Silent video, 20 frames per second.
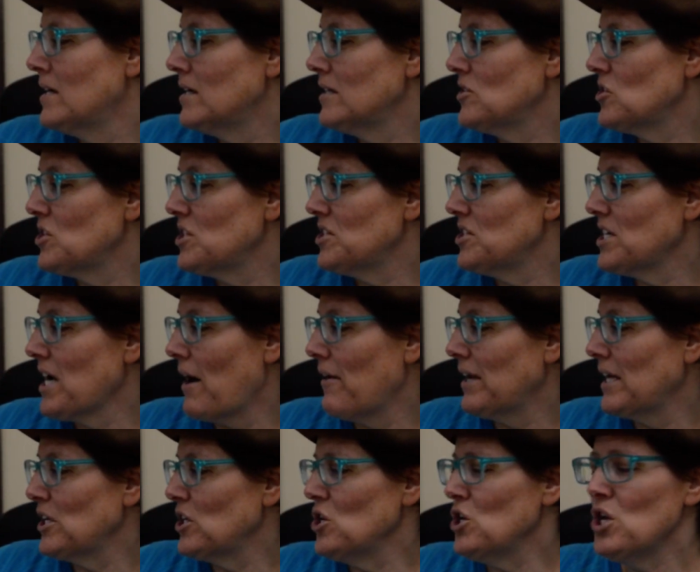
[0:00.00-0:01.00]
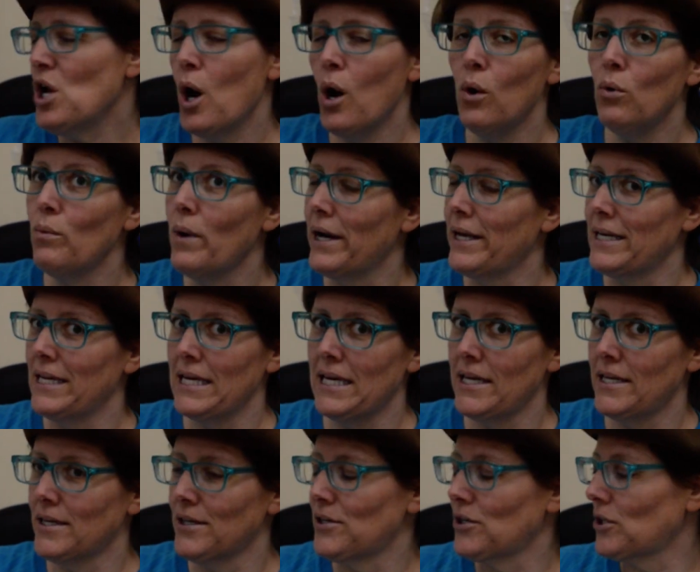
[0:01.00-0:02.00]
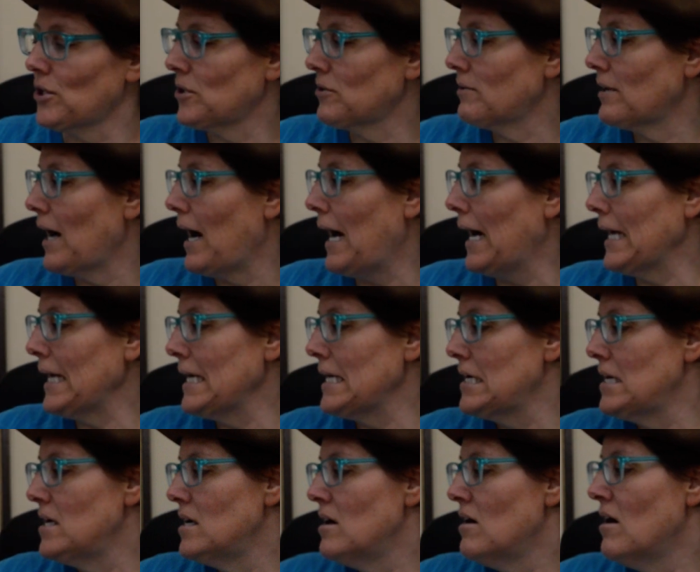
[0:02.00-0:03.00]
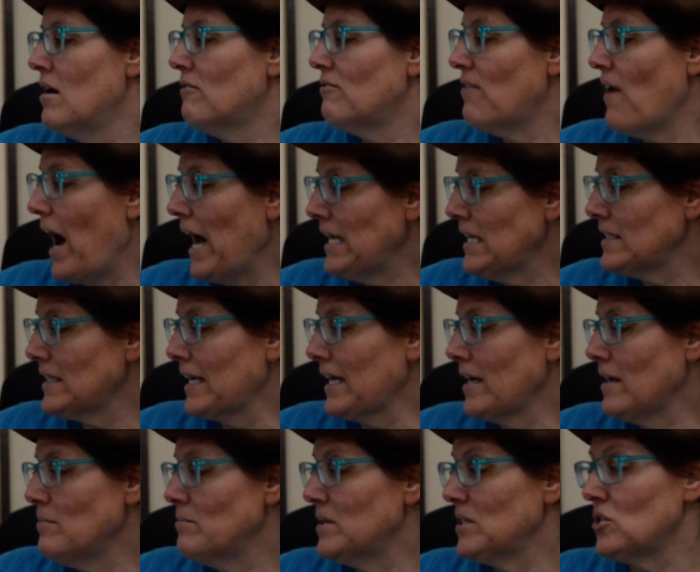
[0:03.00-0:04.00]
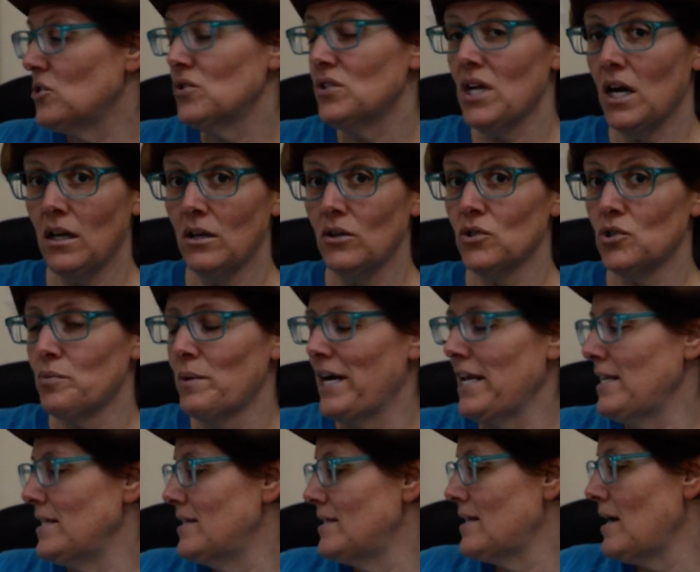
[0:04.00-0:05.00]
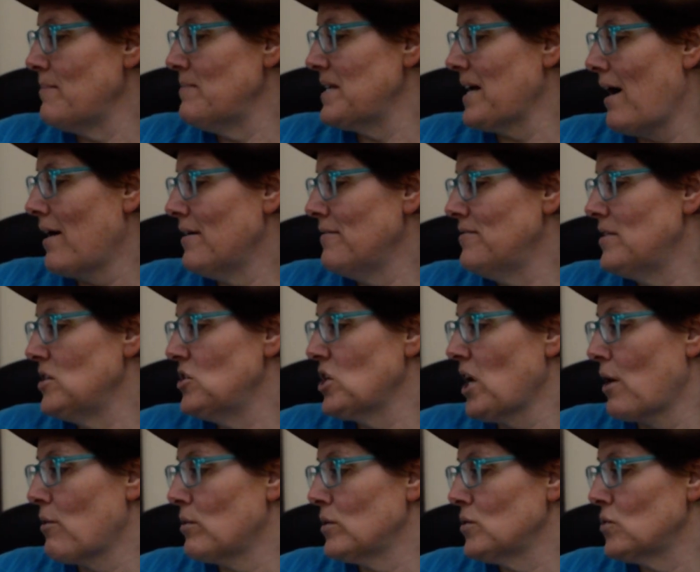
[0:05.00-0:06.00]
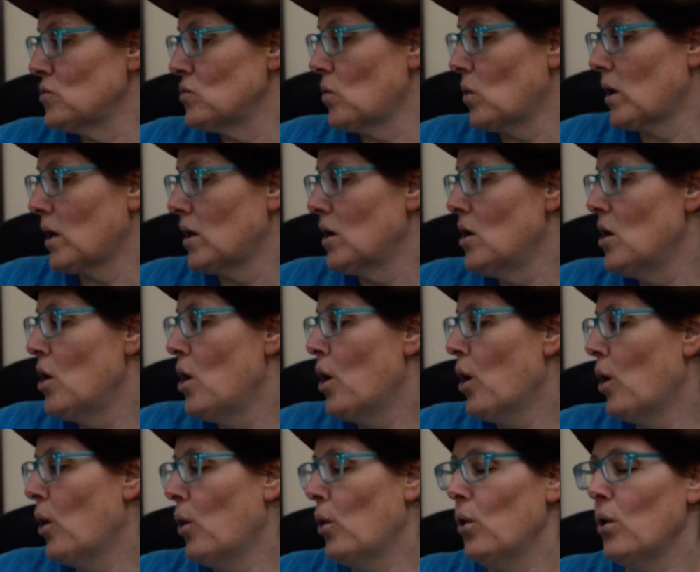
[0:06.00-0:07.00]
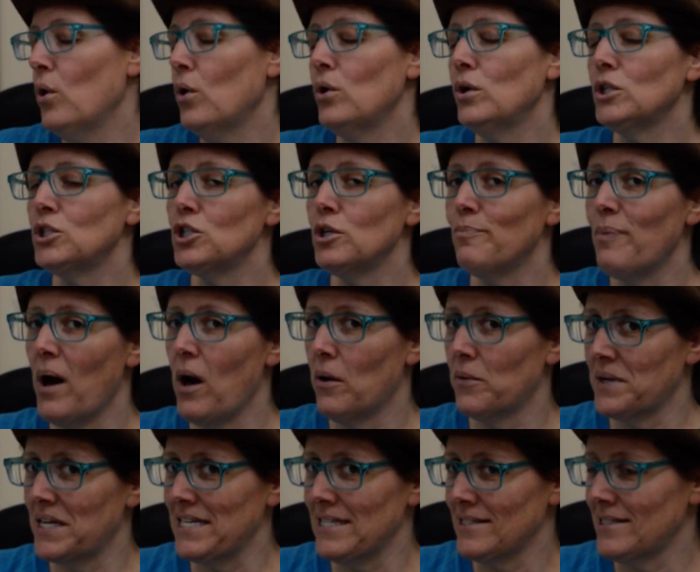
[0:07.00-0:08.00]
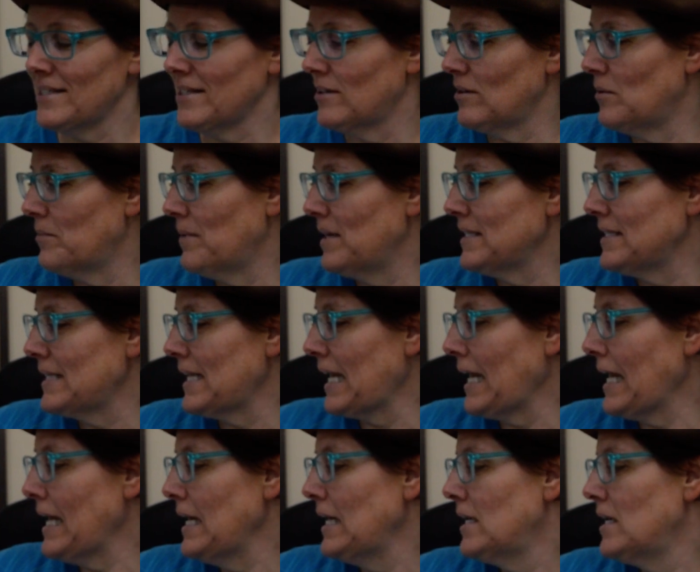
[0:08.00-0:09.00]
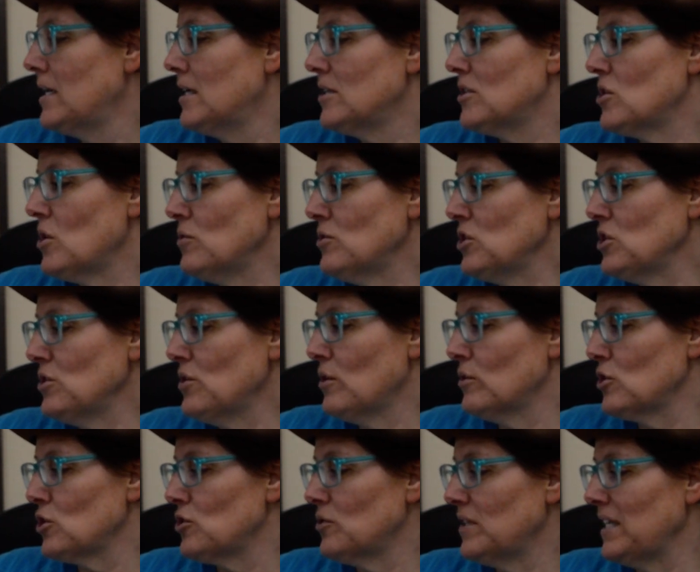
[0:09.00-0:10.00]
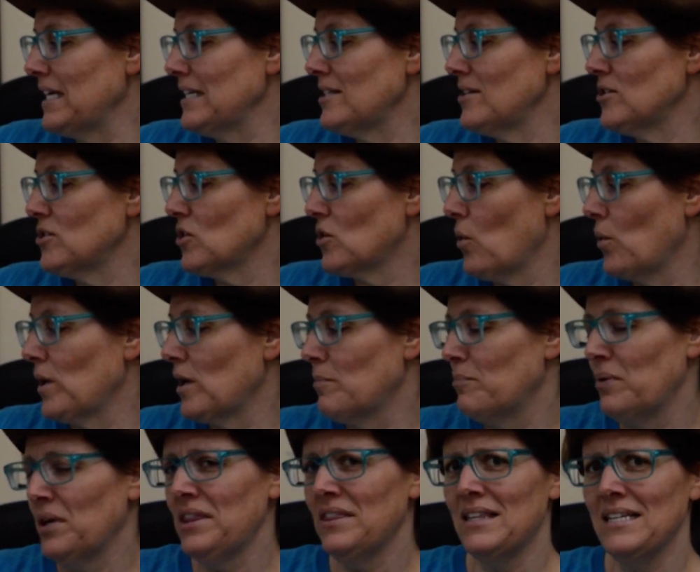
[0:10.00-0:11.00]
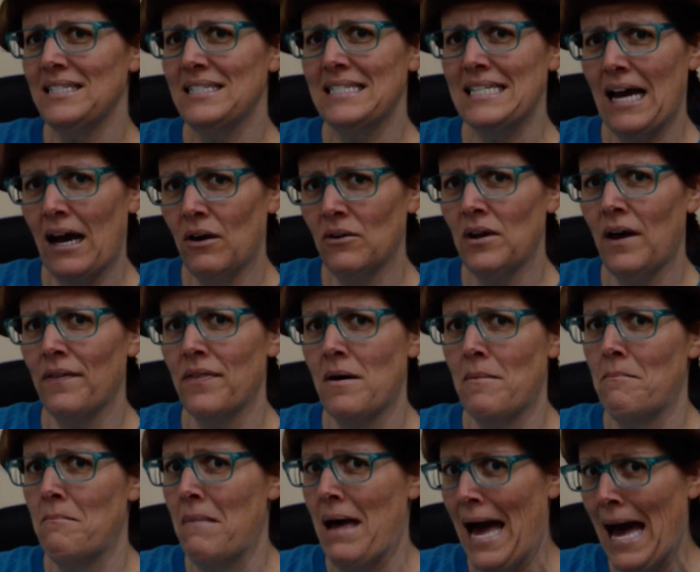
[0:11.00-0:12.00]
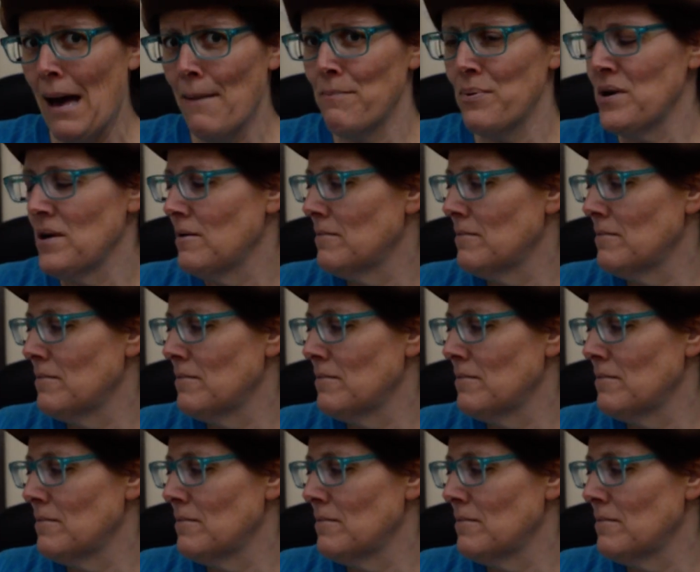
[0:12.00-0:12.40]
she shouted. No one heeded her cry. Finally, Mr. Tuttletwit stepped out of the general store. "Hold your ponies, little missy. Don't you know shoelaces are going to put this town on the map?"